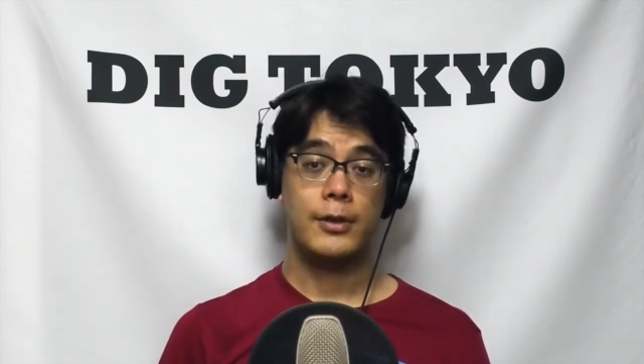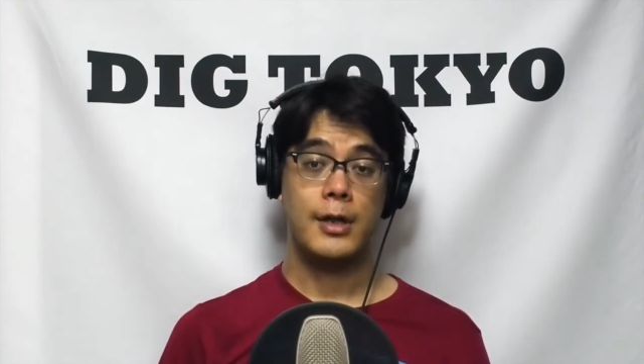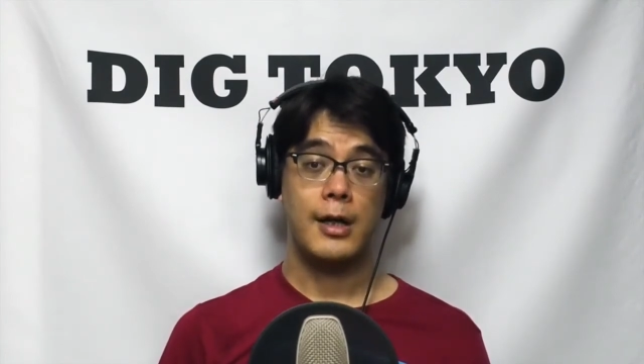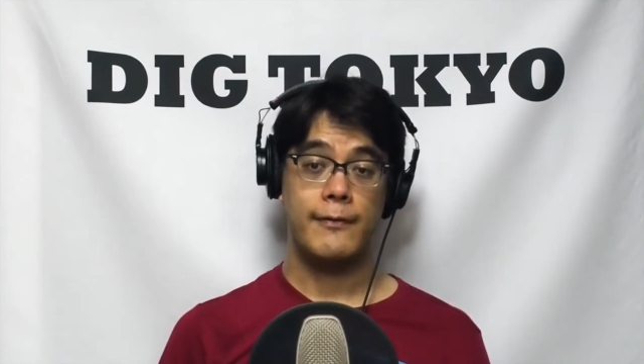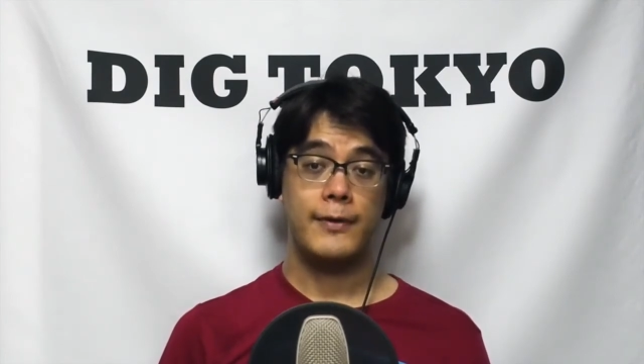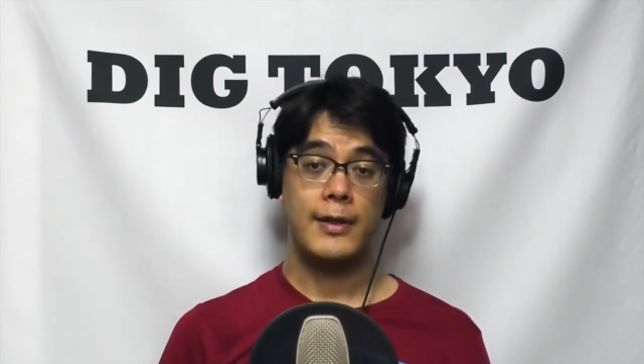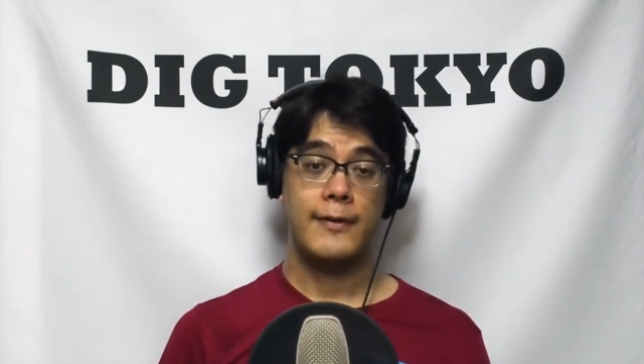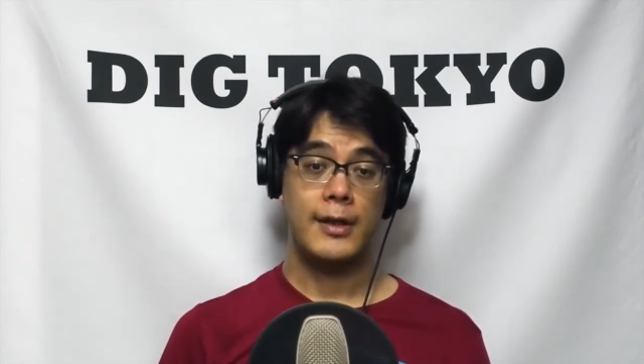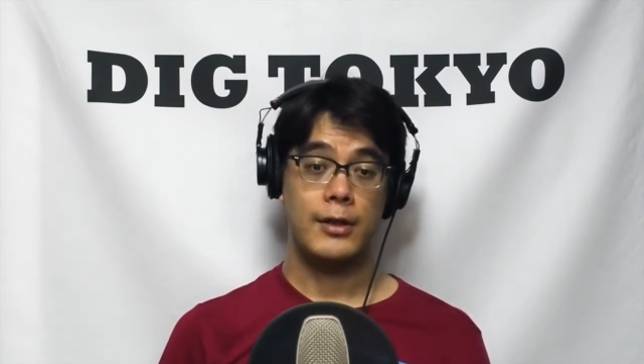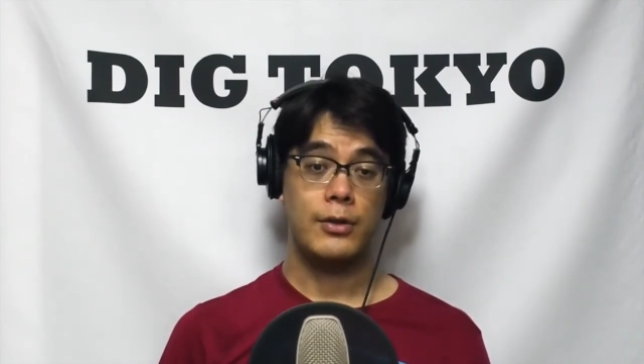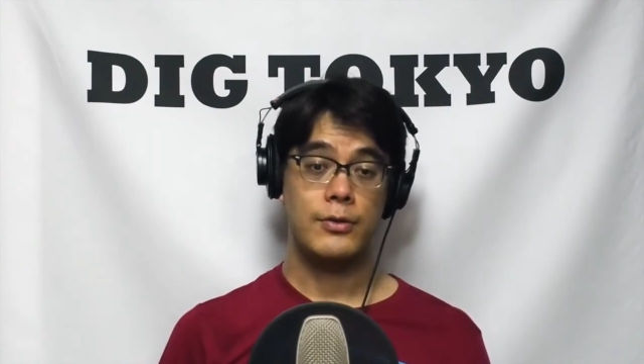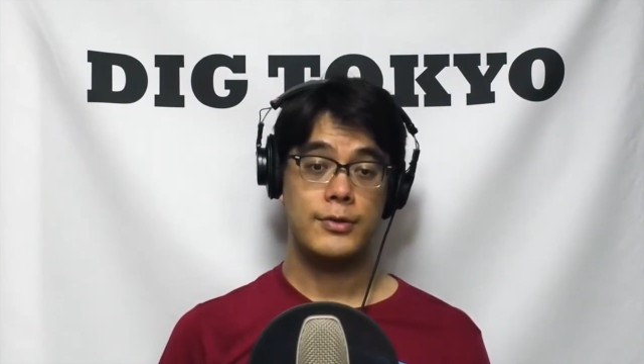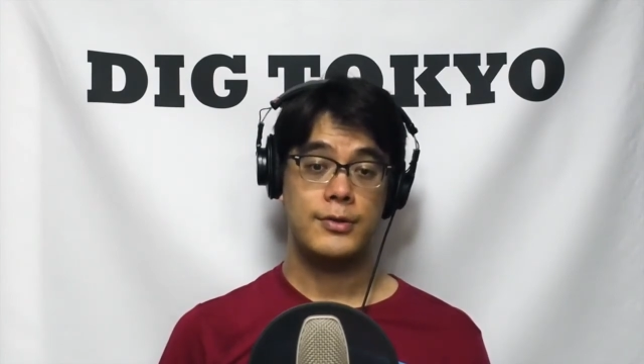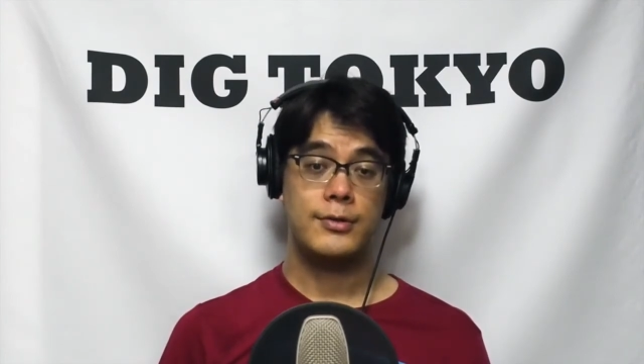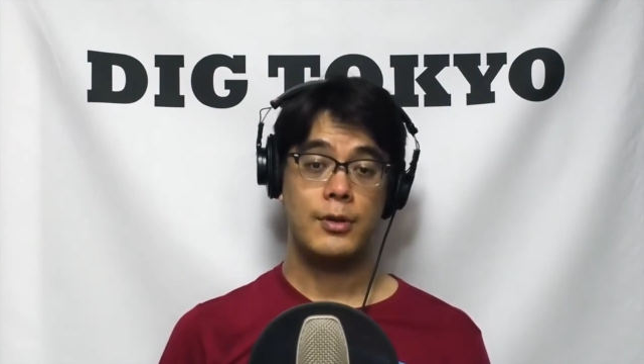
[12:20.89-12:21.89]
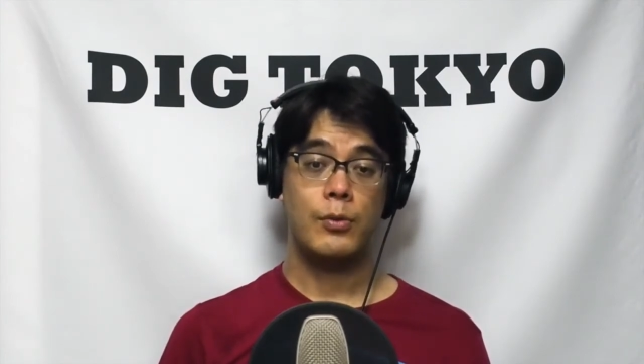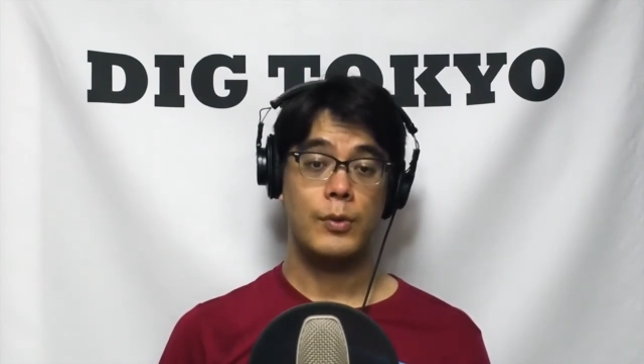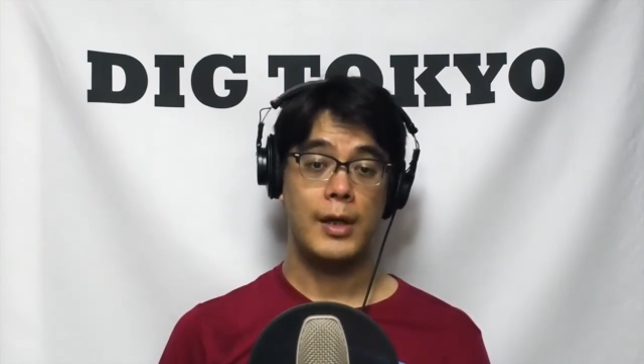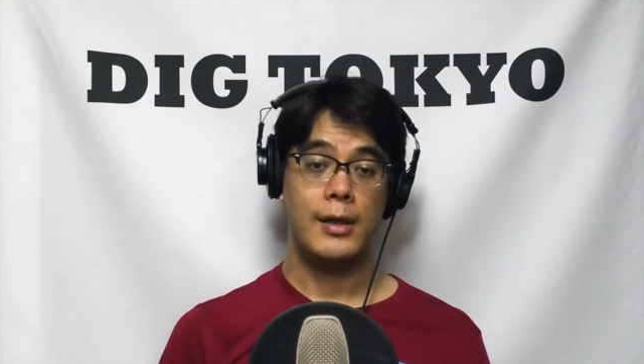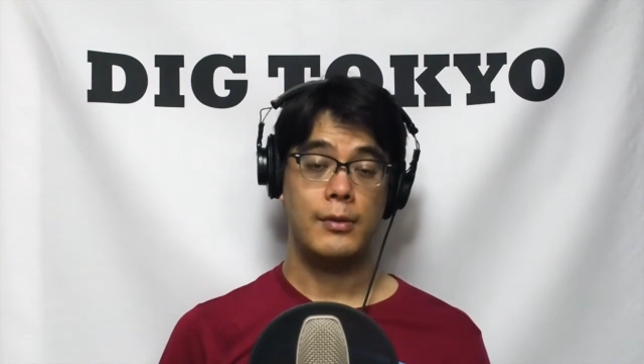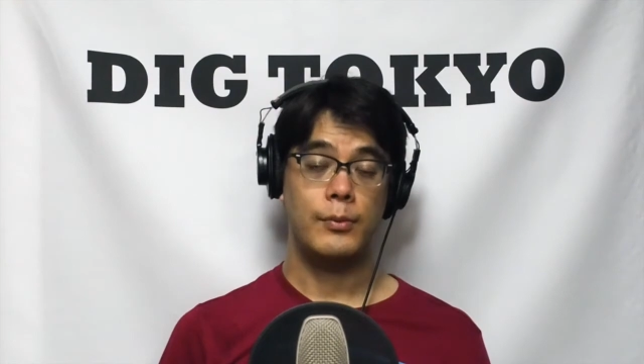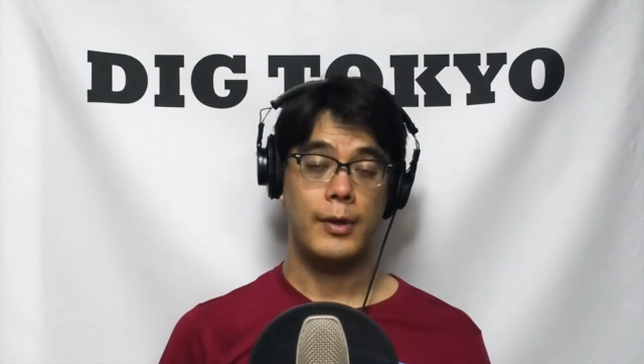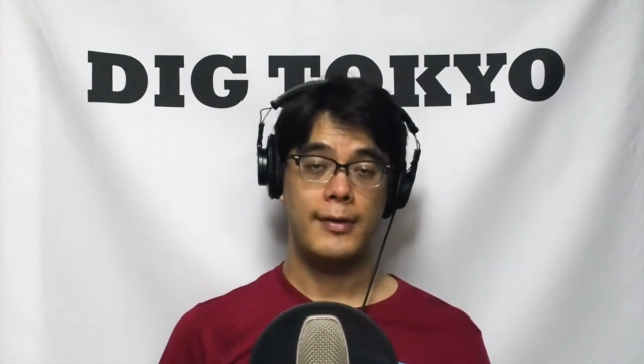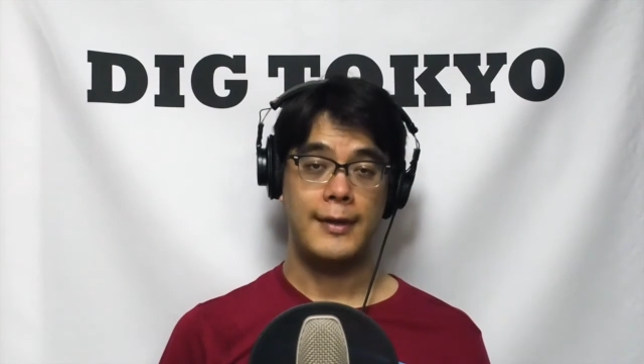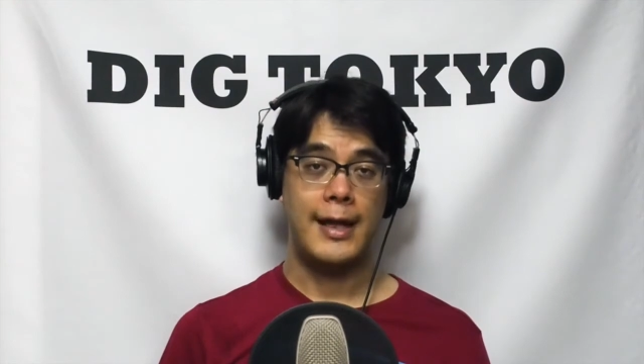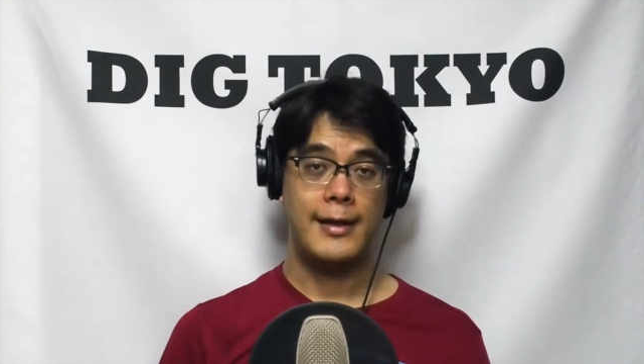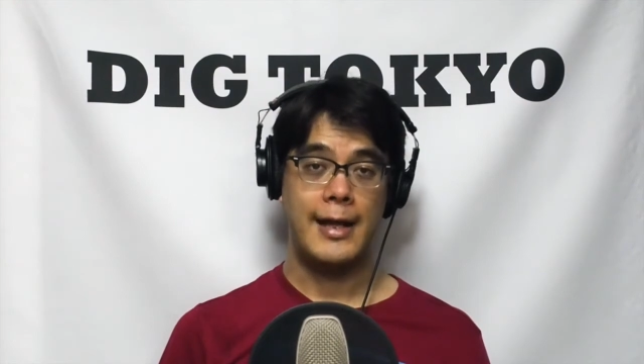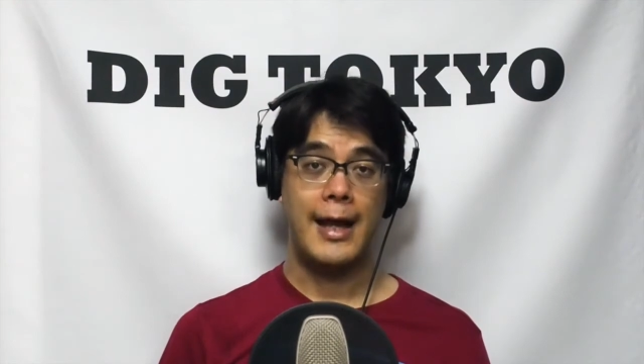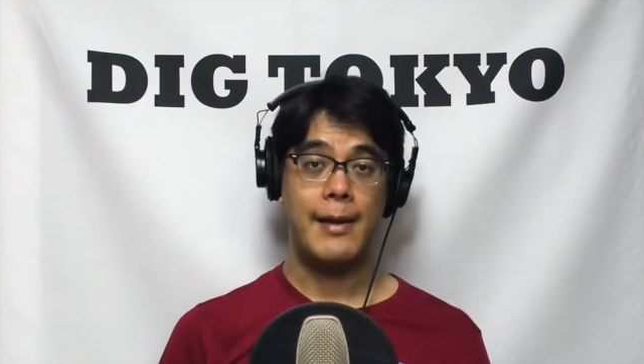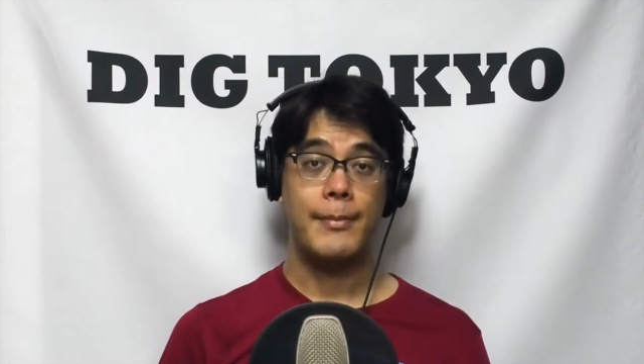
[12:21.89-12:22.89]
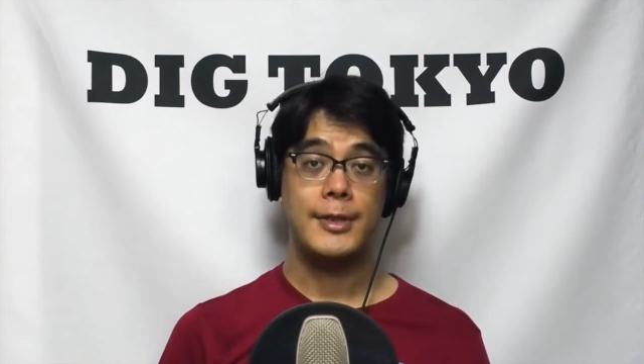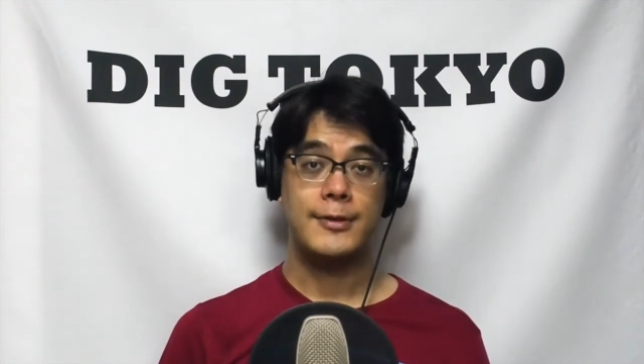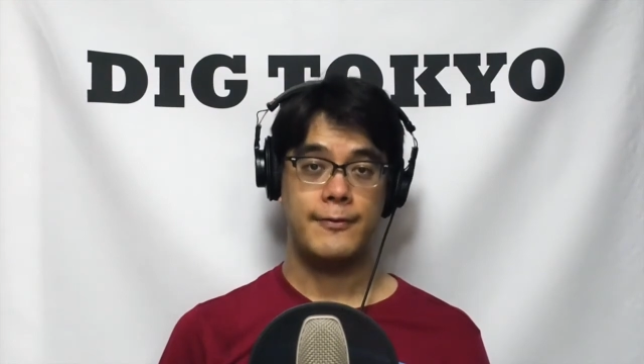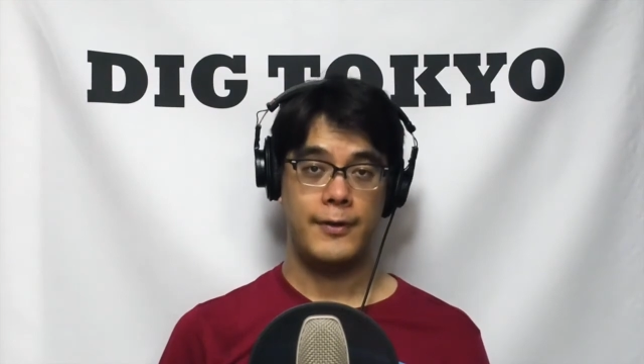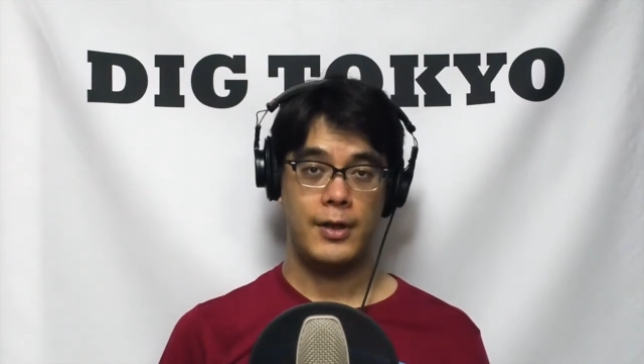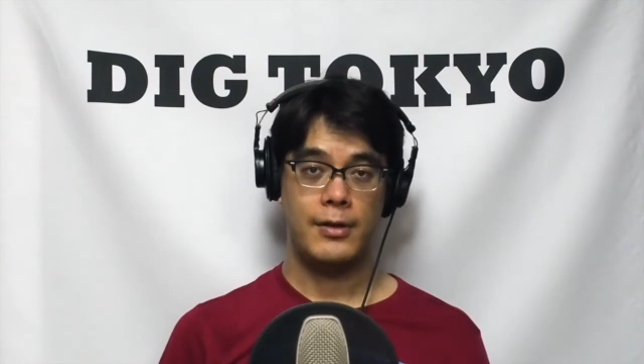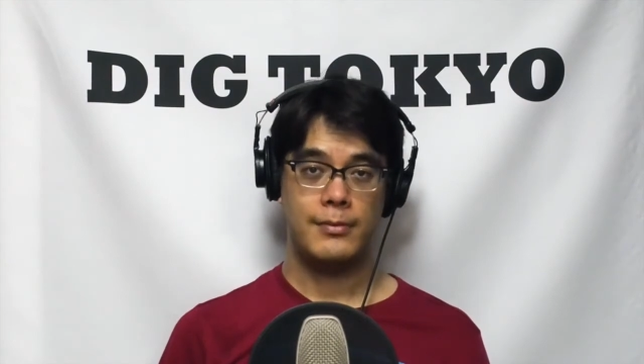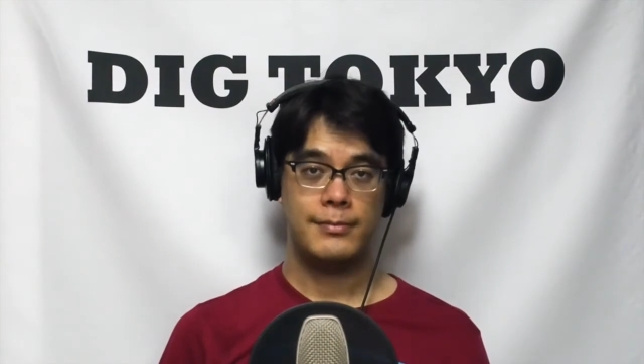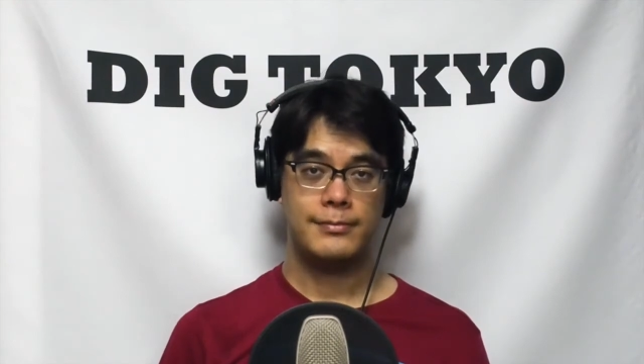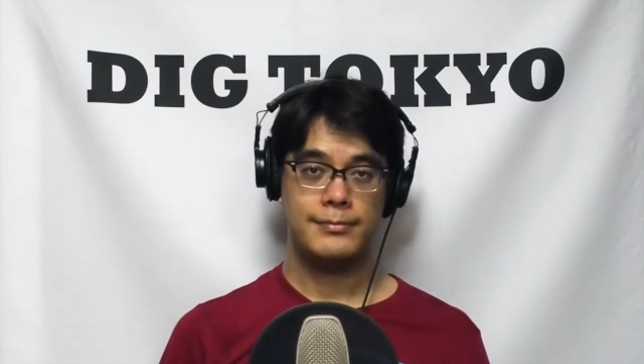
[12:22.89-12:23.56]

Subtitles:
coffee that goes so well with that atmosphere.